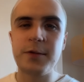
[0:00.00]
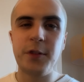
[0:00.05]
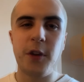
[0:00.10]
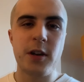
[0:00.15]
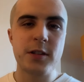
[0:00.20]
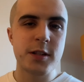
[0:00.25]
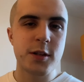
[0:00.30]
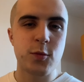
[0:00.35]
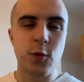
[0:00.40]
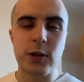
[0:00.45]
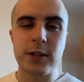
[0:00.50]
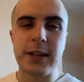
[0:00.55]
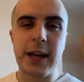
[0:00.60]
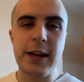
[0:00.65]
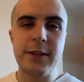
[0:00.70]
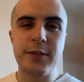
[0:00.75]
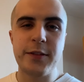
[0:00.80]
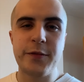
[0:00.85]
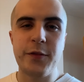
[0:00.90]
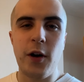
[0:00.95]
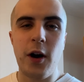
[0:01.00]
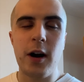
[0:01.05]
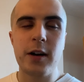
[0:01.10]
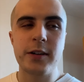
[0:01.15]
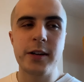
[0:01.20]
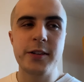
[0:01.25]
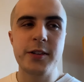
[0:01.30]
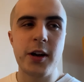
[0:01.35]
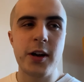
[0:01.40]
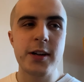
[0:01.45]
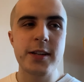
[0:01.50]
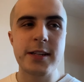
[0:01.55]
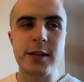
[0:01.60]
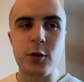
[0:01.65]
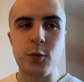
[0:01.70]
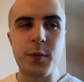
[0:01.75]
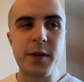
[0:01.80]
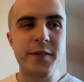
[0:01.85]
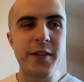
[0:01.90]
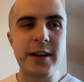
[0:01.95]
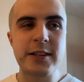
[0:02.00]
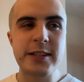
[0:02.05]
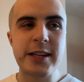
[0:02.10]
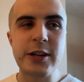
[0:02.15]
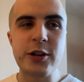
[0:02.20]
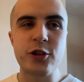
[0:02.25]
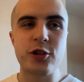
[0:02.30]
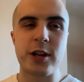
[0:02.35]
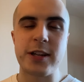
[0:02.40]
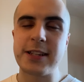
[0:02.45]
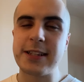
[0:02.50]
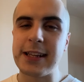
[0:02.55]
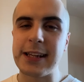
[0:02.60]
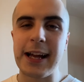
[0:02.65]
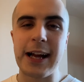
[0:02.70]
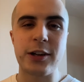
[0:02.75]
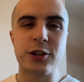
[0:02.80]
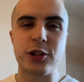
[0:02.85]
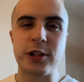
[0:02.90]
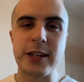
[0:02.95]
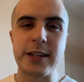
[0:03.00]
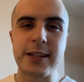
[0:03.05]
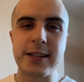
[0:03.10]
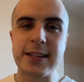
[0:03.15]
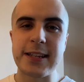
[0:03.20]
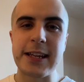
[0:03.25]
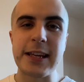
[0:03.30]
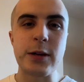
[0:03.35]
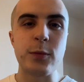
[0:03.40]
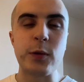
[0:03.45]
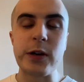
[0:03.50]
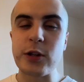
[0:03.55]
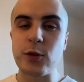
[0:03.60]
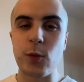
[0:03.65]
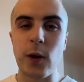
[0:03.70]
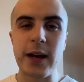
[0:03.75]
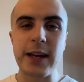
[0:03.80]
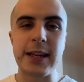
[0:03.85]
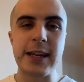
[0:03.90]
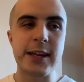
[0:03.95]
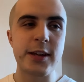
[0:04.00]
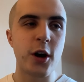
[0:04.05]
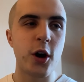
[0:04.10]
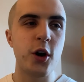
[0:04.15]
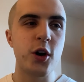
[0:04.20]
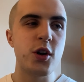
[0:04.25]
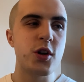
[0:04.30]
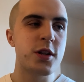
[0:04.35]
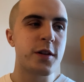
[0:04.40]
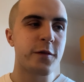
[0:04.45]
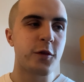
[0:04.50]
As far as what David Wagner does, it will be very interesting actually to see which way he goes.